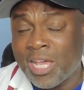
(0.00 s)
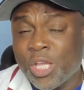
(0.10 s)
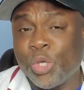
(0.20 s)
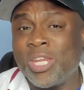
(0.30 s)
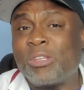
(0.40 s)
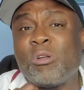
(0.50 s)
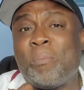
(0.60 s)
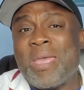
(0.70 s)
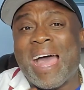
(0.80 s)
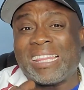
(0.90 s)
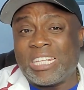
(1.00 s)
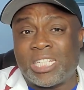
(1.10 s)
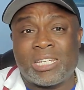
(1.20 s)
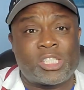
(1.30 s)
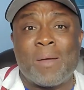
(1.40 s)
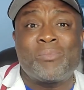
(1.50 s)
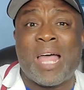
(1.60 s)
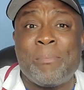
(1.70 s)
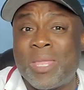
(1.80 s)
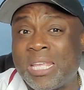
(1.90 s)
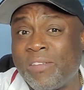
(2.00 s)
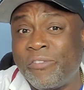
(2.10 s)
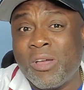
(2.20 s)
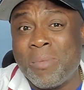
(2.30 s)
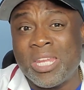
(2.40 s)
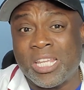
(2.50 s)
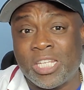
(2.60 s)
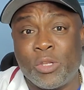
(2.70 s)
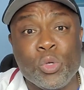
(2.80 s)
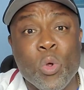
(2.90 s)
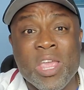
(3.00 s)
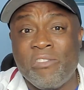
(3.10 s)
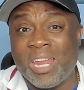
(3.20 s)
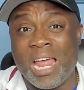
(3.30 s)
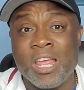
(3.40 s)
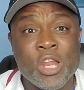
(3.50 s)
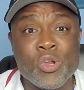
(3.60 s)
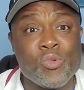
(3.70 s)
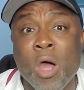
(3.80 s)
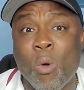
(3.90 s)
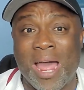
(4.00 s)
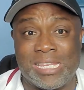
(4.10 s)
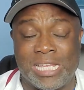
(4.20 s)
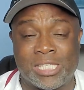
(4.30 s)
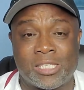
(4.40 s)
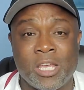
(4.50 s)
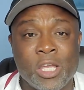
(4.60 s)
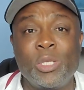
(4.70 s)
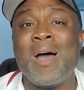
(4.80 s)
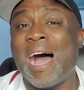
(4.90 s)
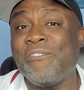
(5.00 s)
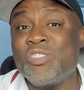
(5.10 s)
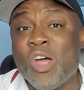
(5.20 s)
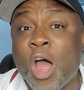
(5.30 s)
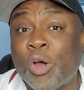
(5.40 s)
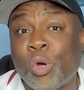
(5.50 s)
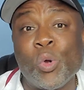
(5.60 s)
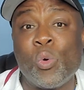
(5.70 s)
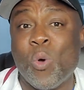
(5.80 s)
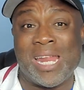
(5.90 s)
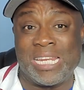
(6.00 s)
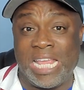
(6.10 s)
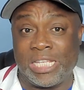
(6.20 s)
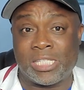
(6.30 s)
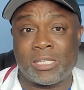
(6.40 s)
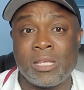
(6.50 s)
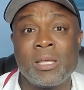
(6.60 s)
You need to pay attention. Sometimes they give you a medication, you don't even know what it is. You have no clue what it is.